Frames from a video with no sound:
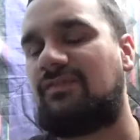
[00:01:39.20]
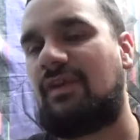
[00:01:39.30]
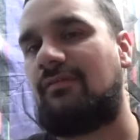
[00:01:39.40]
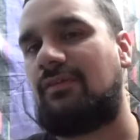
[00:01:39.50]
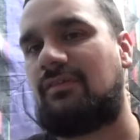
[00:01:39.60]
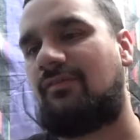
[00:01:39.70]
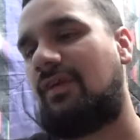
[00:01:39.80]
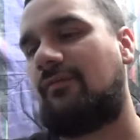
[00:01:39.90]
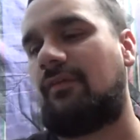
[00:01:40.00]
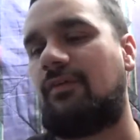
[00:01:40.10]
favorite to
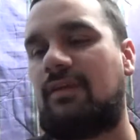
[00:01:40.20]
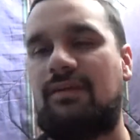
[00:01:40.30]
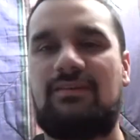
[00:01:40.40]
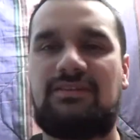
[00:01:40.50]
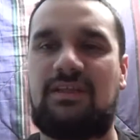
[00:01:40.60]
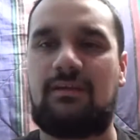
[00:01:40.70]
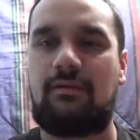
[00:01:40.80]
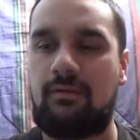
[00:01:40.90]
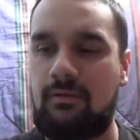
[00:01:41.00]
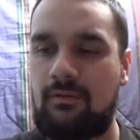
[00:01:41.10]
favorite that I designed.
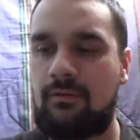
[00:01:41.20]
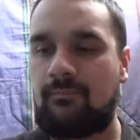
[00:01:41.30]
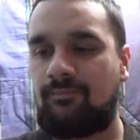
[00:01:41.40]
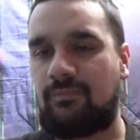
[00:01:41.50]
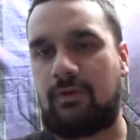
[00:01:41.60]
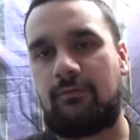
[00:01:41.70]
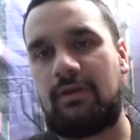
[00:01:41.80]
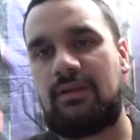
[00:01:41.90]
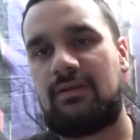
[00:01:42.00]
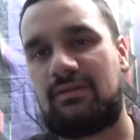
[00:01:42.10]
Alright,
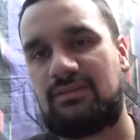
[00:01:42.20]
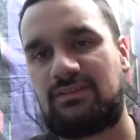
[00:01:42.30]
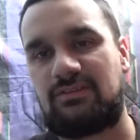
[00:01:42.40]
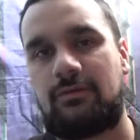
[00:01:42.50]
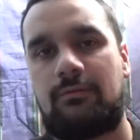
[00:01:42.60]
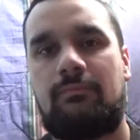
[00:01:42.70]
ready? Let's get started.